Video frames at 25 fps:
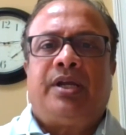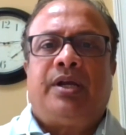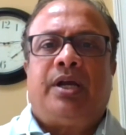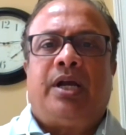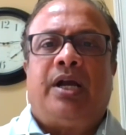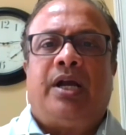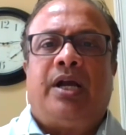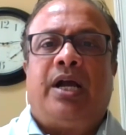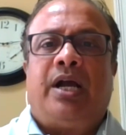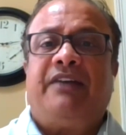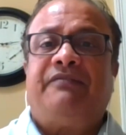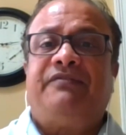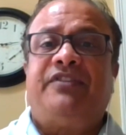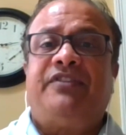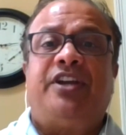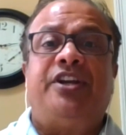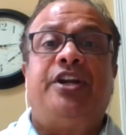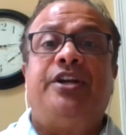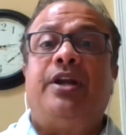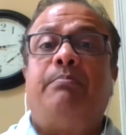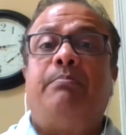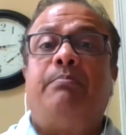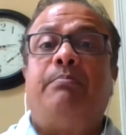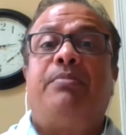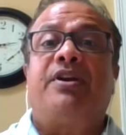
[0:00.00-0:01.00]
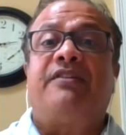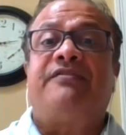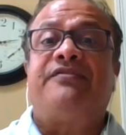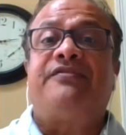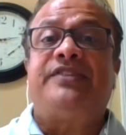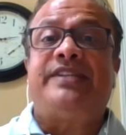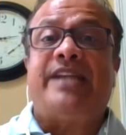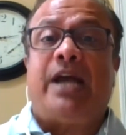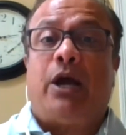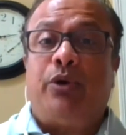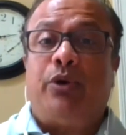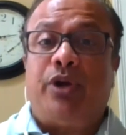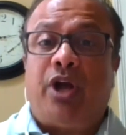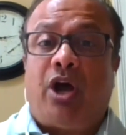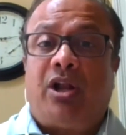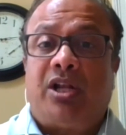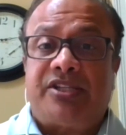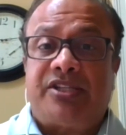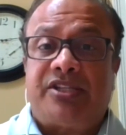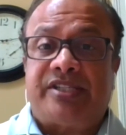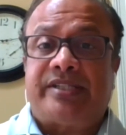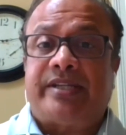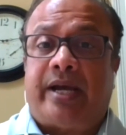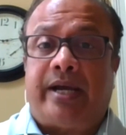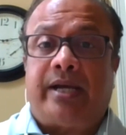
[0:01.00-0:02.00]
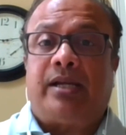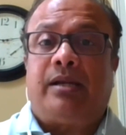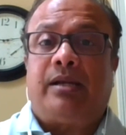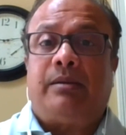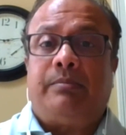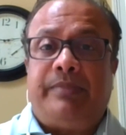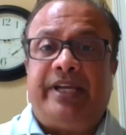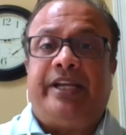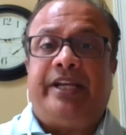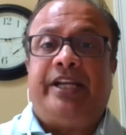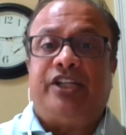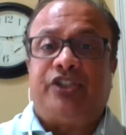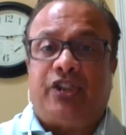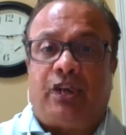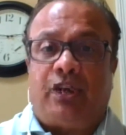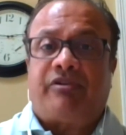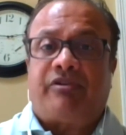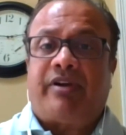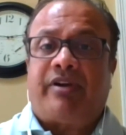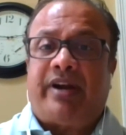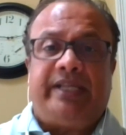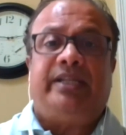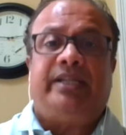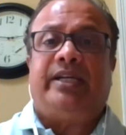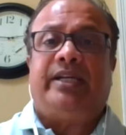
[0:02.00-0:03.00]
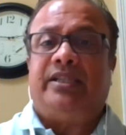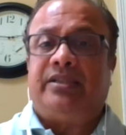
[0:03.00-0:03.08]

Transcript: I've done a number of town hall style meetings already,